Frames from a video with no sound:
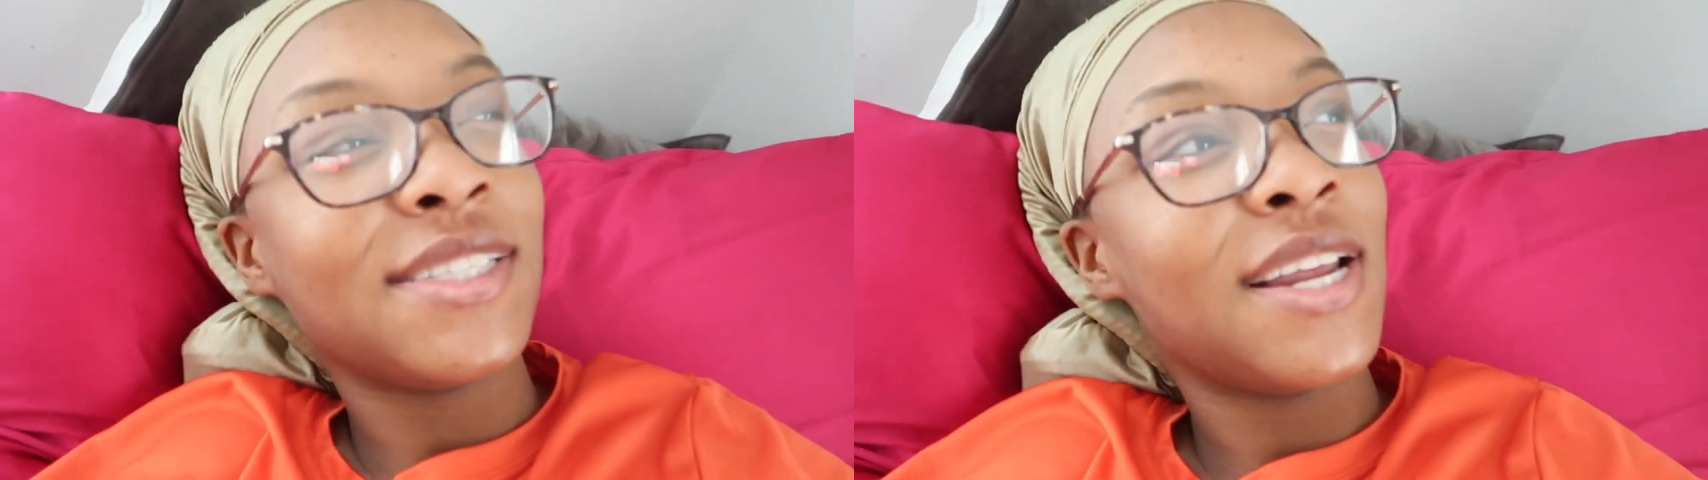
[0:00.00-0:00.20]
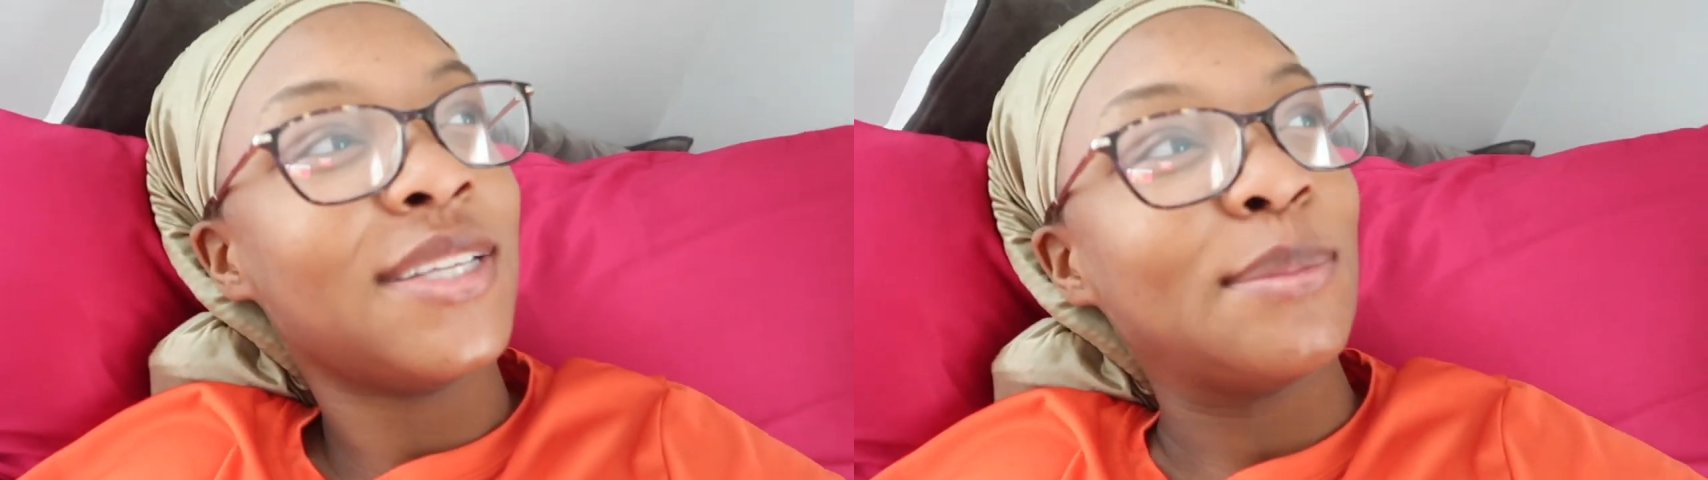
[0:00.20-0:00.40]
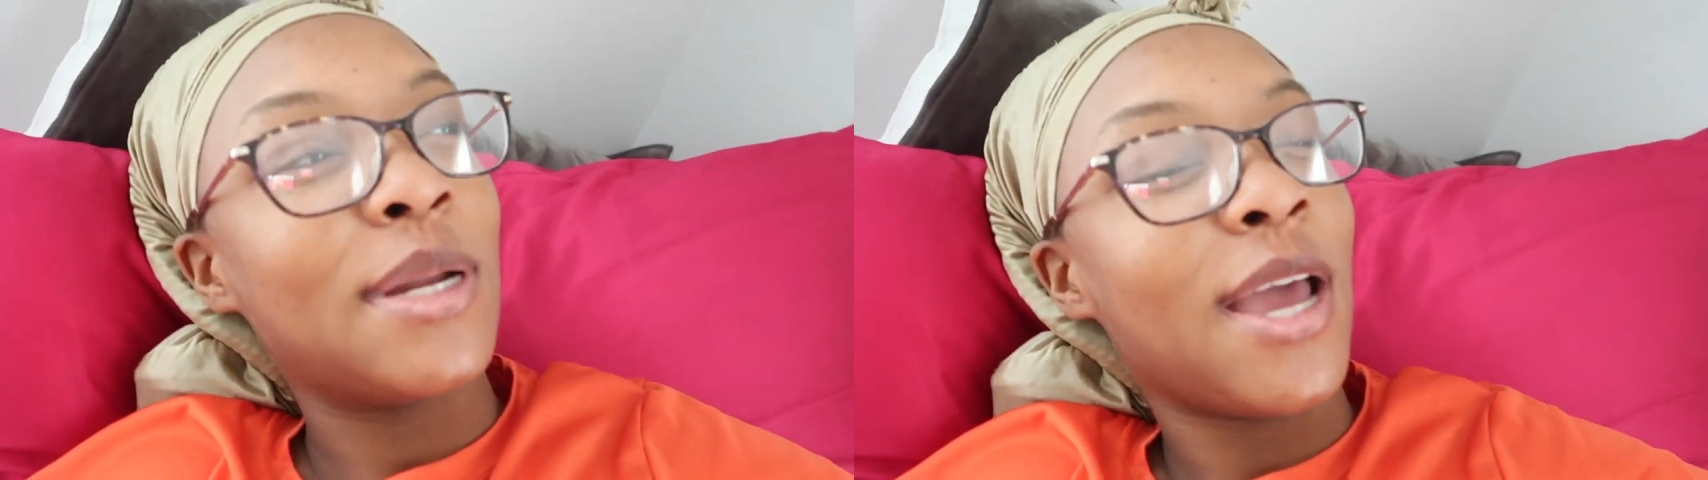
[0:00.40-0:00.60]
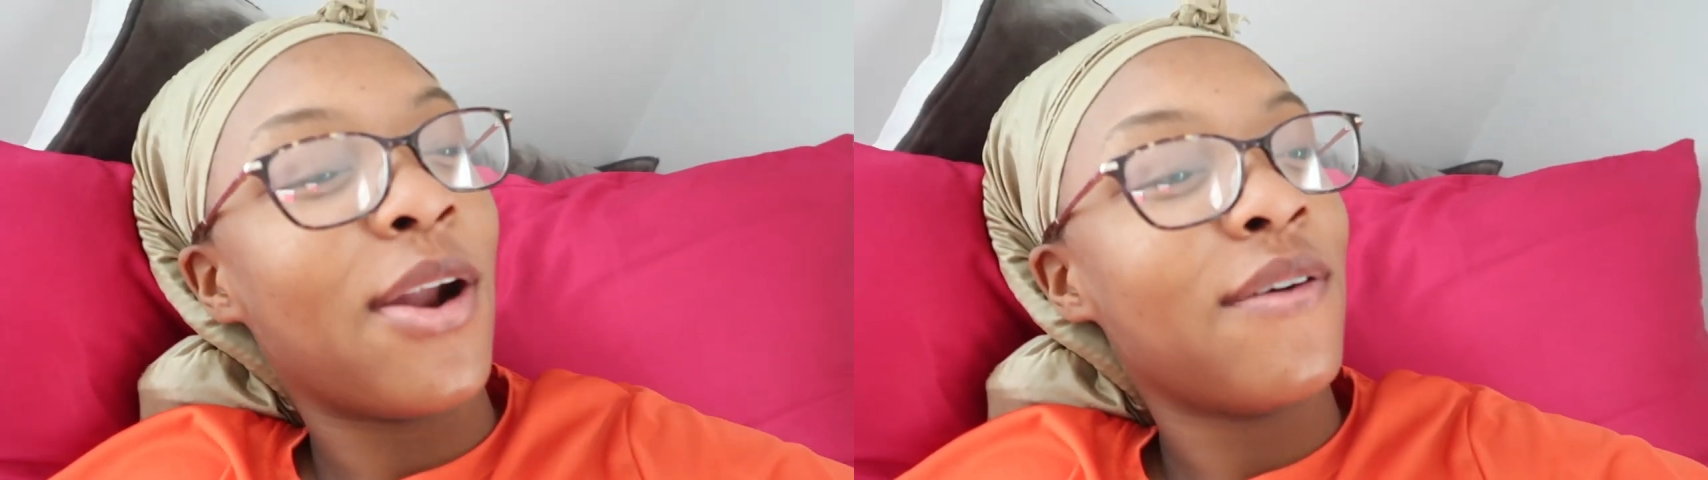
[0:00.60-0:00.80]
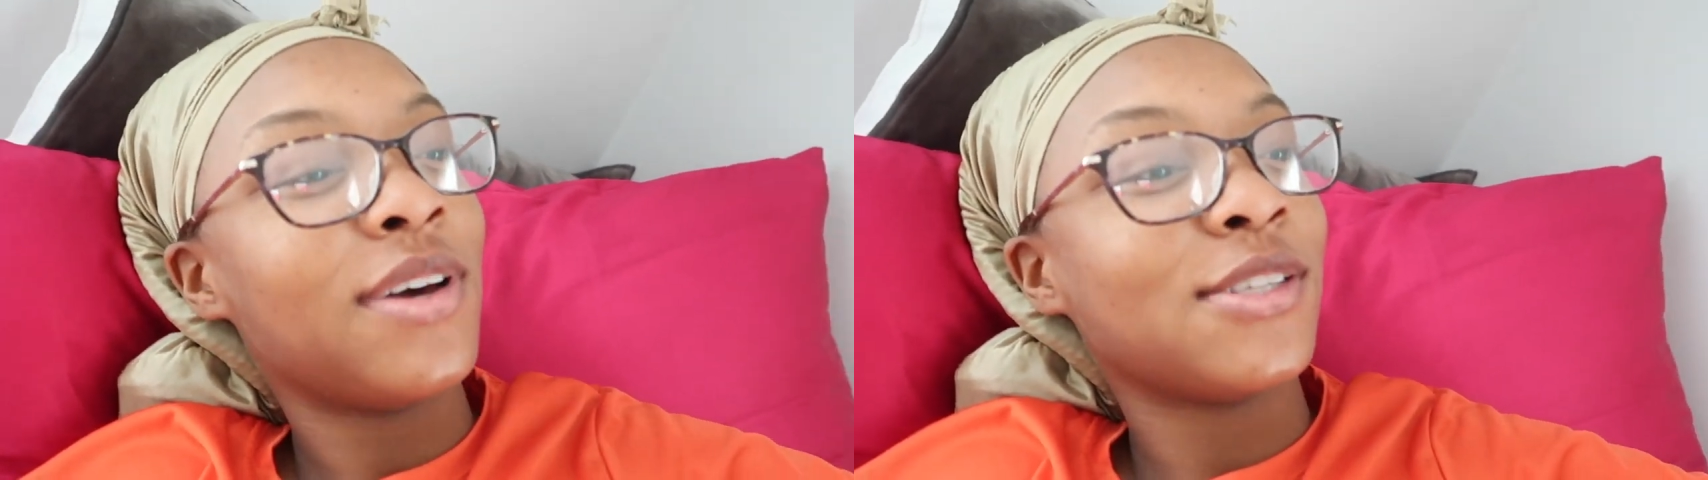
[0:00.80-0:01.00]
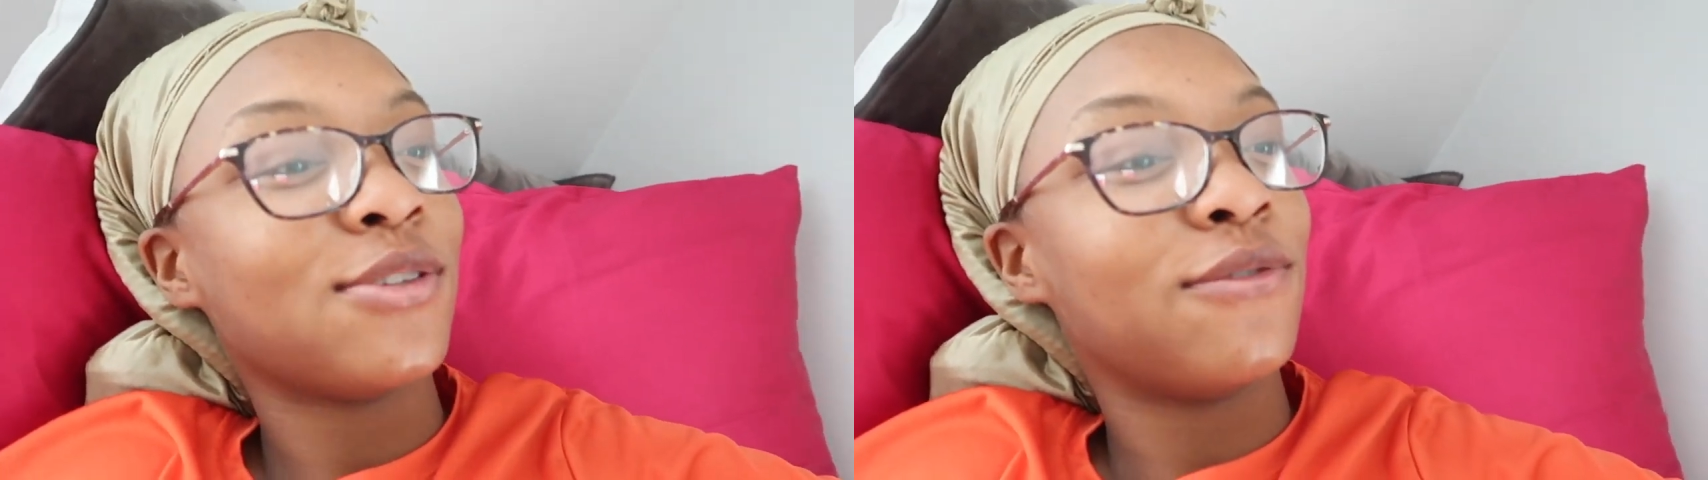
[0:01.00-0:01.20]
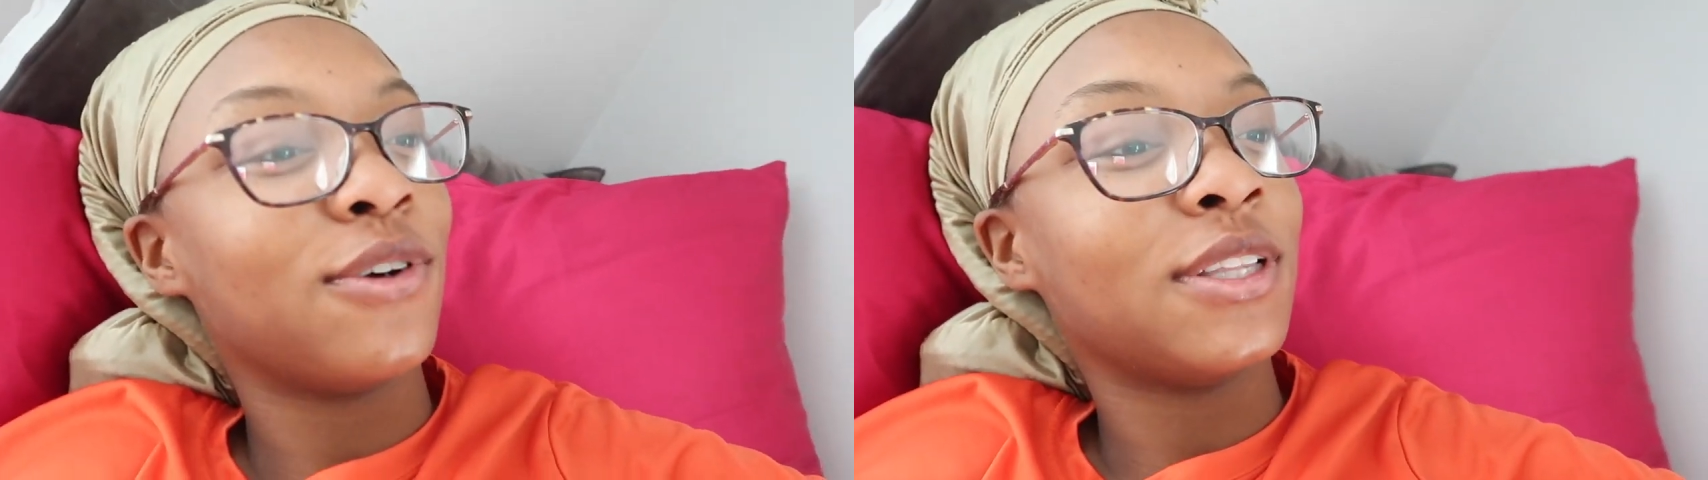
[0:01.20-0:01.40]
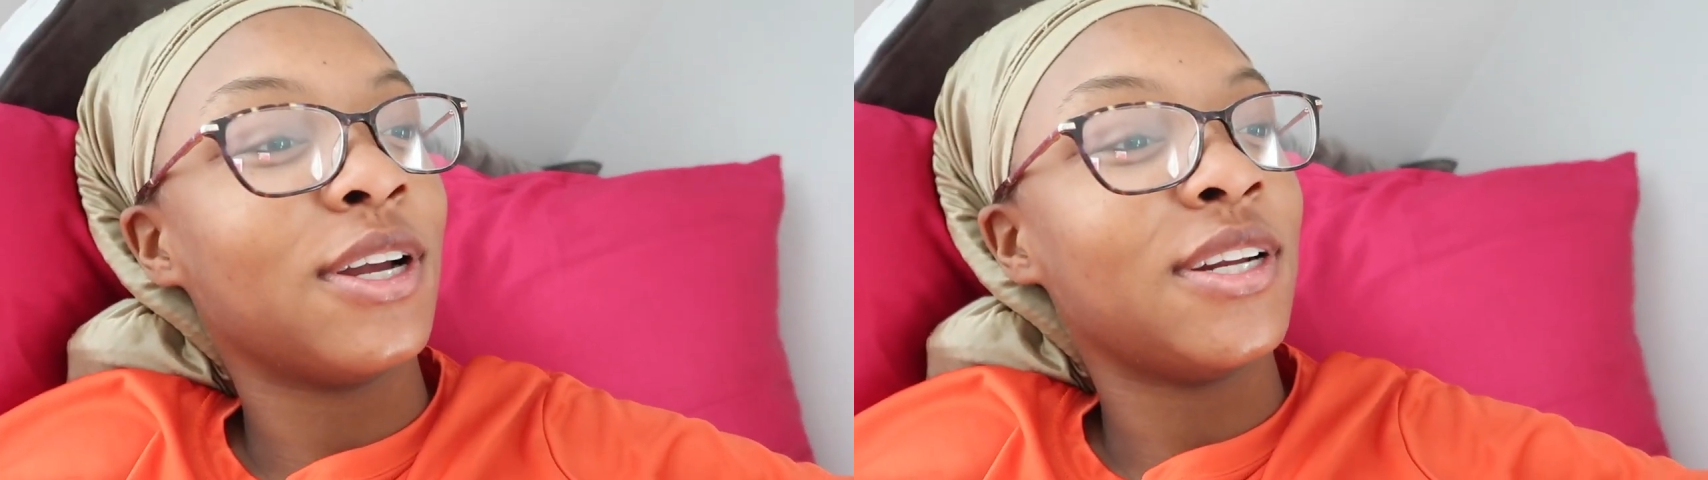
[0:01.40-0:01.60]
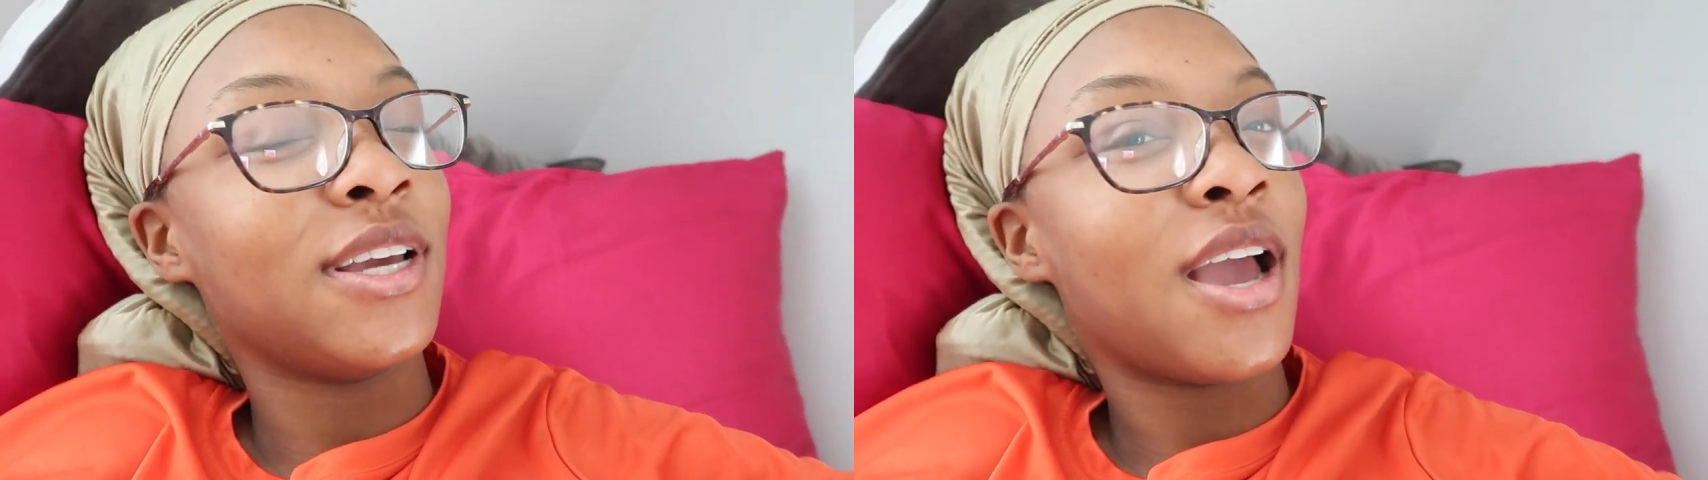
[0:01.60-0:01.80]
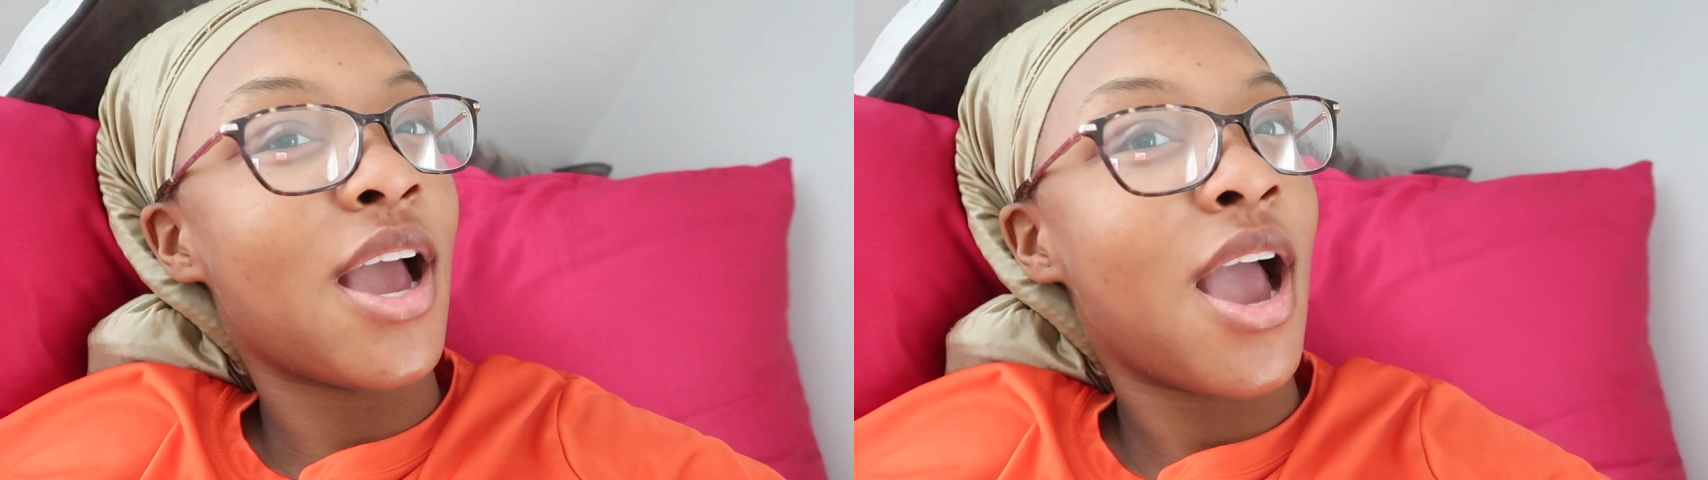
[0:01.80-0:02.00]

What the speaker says: Today's Monday. I don't have a class until 4:30.